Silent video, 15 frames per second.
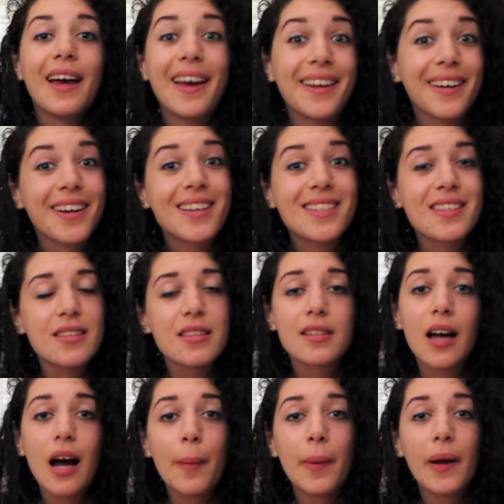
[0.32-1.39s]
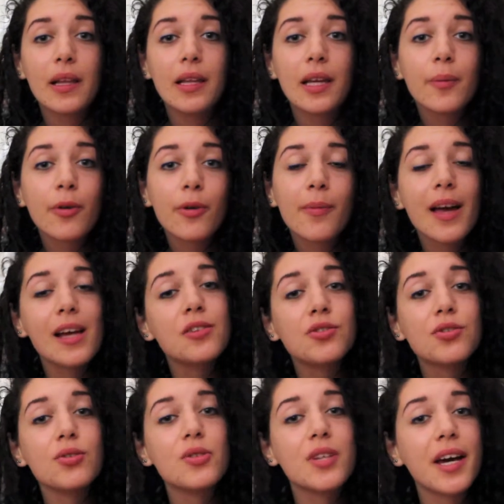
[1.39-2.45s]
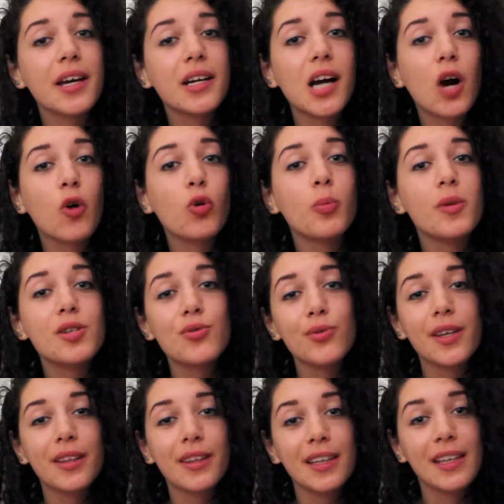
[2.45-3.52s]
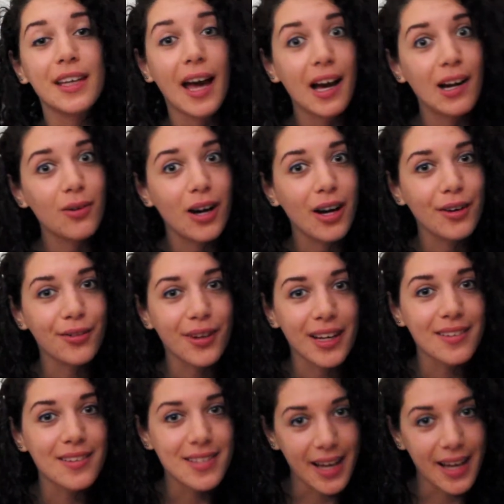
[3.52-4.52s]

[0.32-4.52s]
Hey guys, this is Carpe Librum and today I will be doing the How I Read